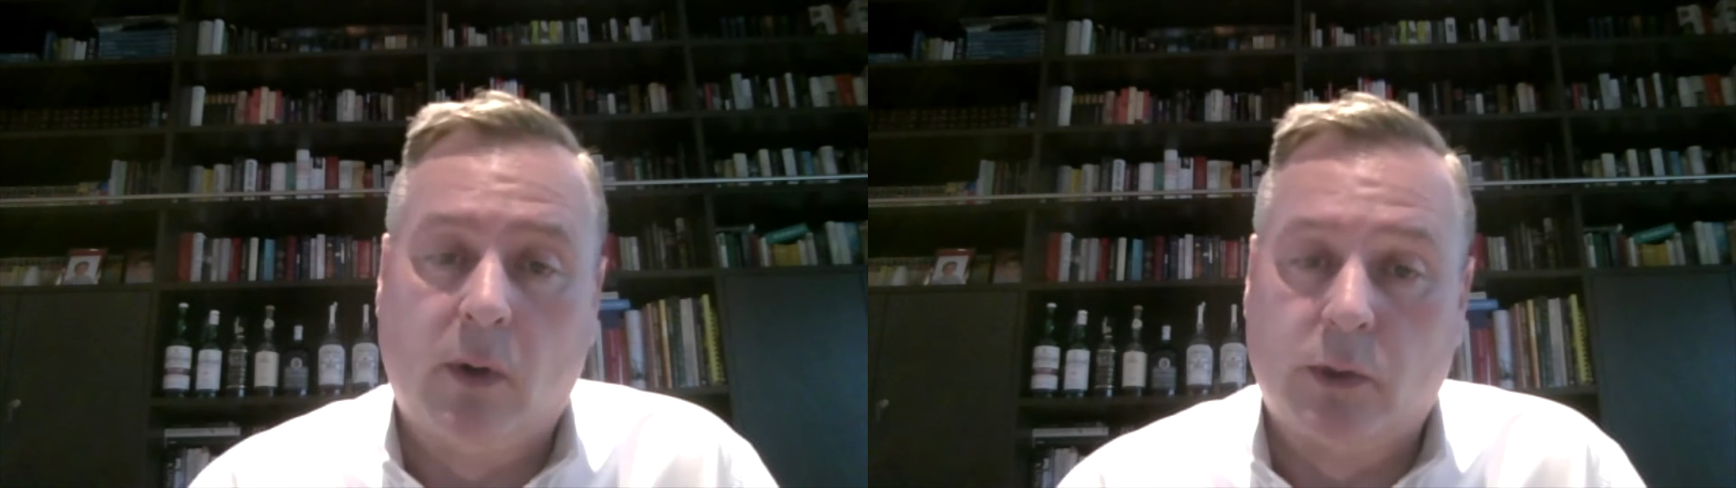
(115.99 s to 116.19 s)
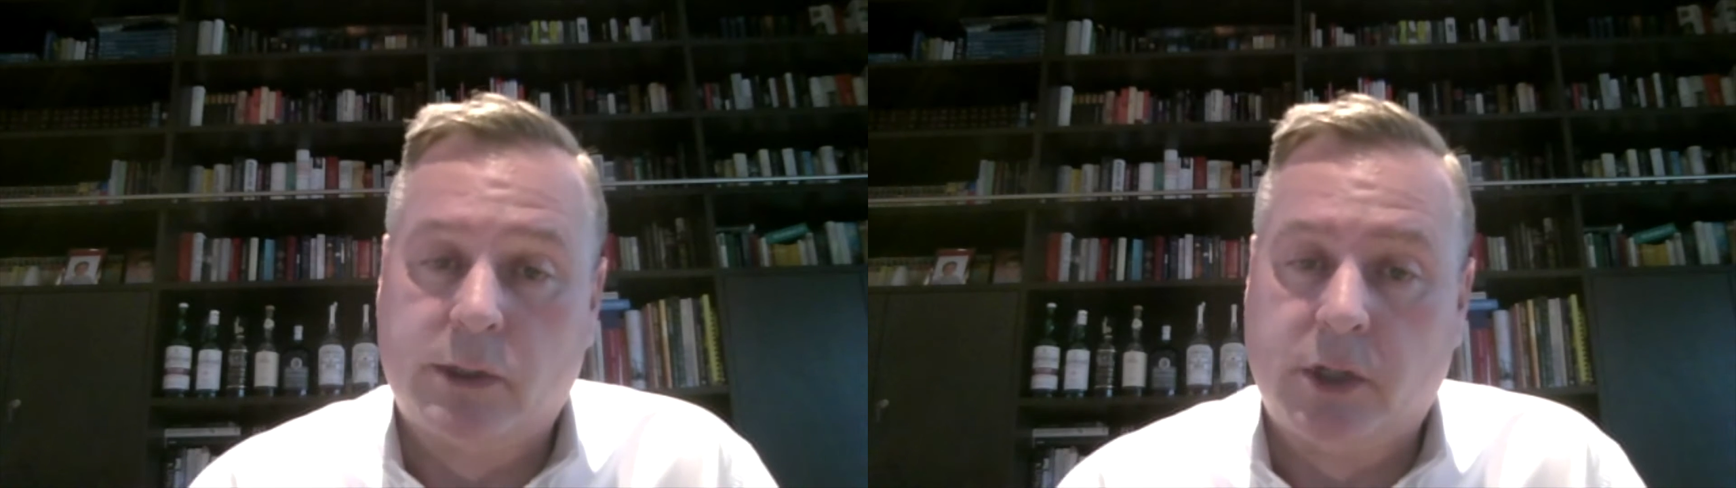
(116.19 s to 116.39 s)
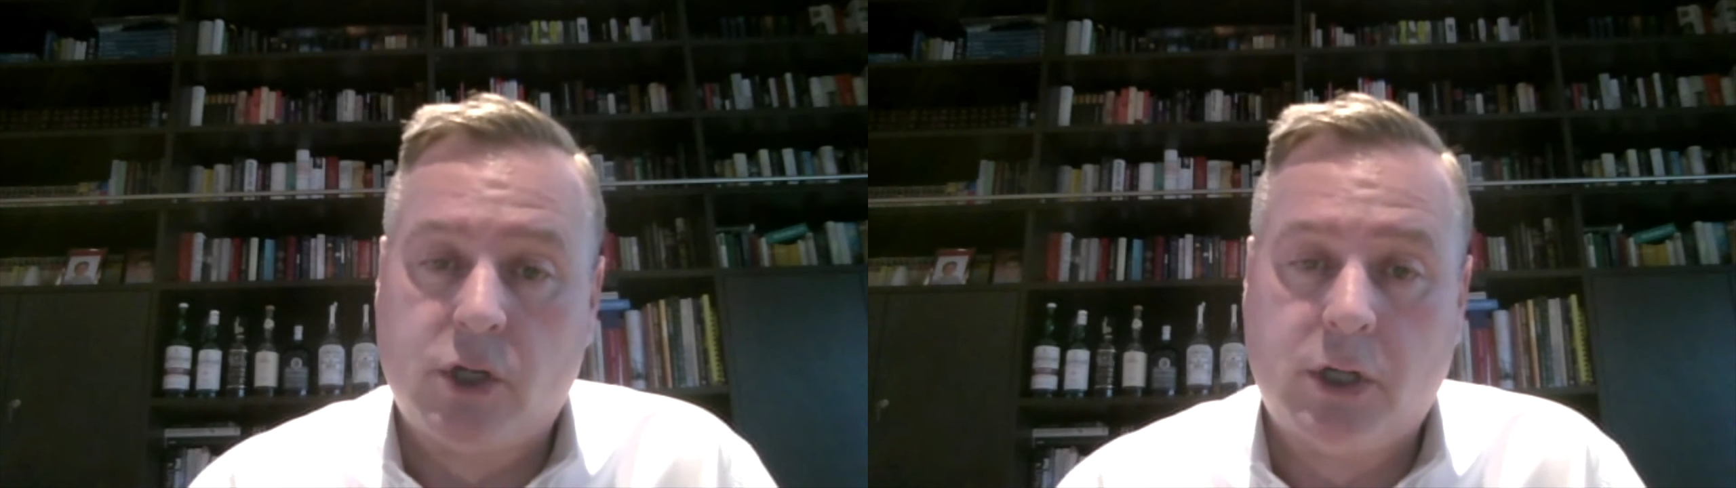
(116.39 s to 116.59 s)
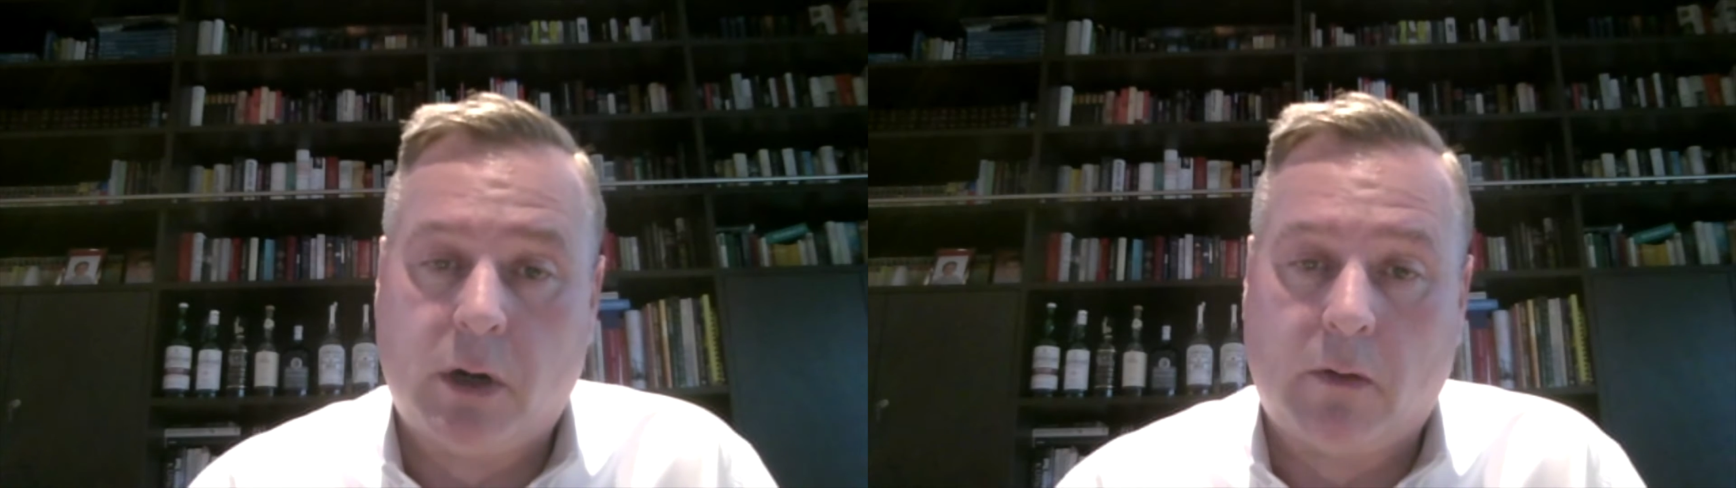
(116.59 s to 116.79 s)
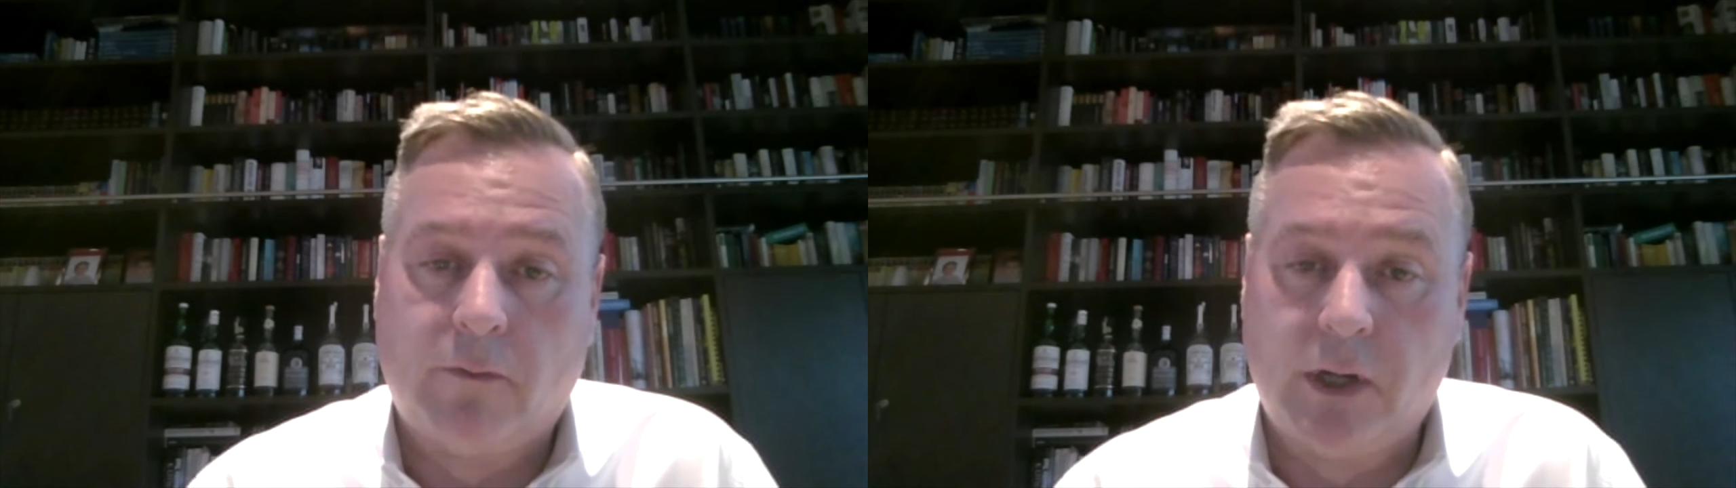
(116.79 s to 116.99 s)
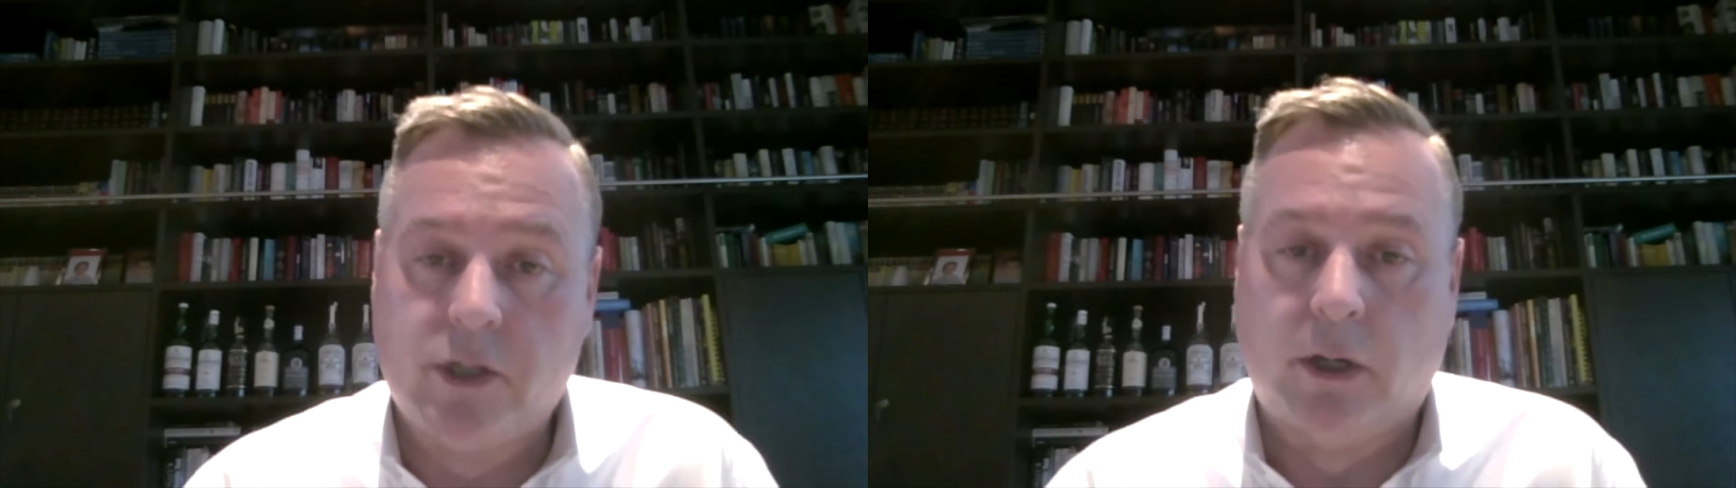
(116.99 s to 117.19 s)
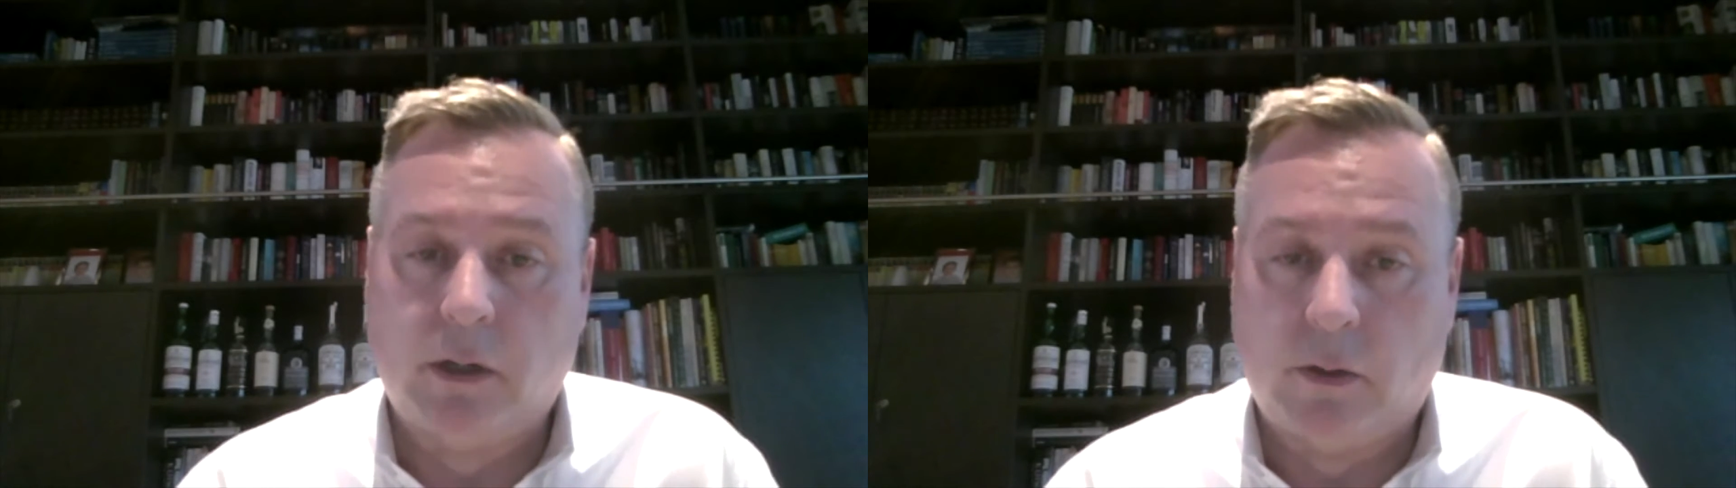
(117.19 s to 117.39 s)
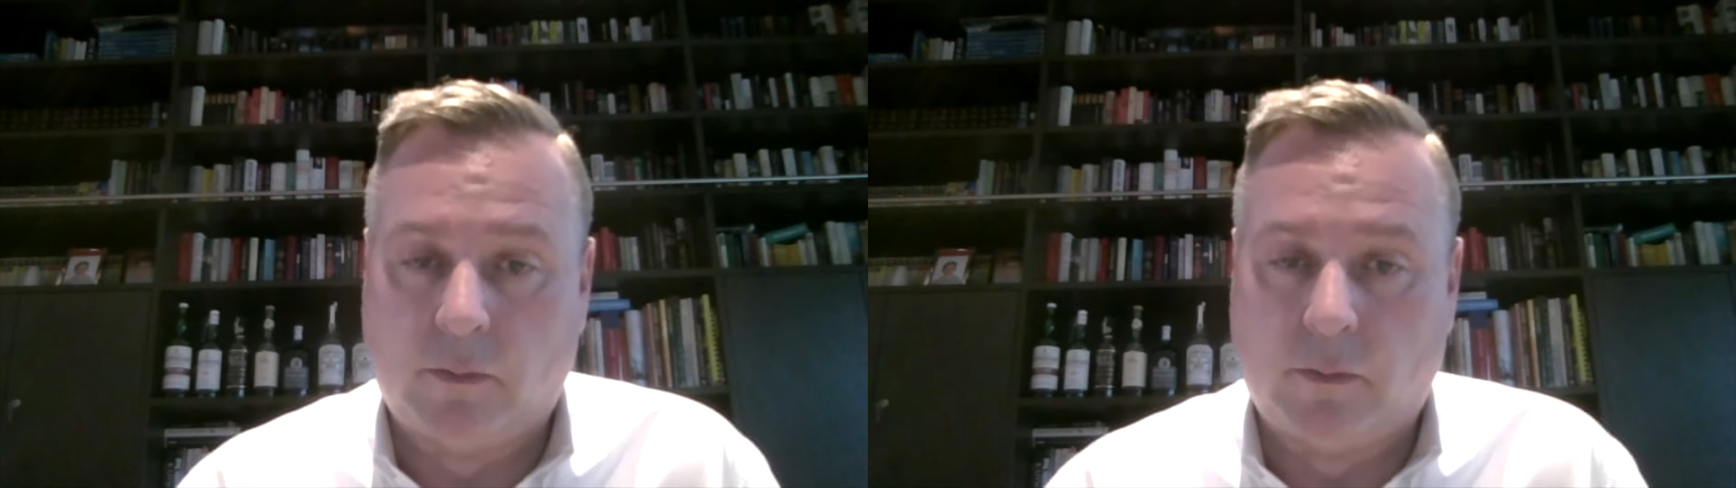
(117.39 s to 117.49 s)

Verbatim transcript: it was a sheer vision,